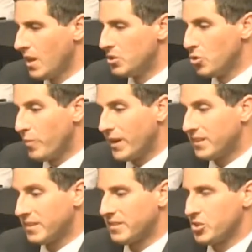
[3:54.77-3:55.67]
you made a
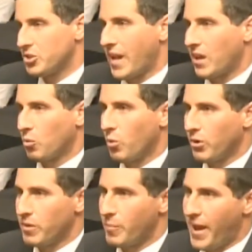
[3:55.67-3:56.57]
decision how to
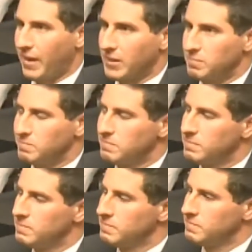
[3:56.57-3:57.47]
word the ballot.
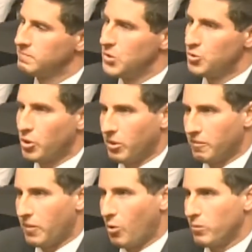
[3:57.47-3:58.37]
You took a
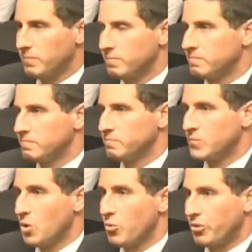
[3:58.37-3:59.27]
vote,
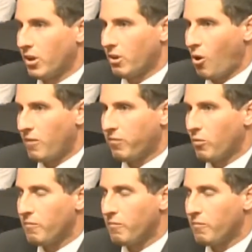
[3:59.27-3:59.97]
it was a lawful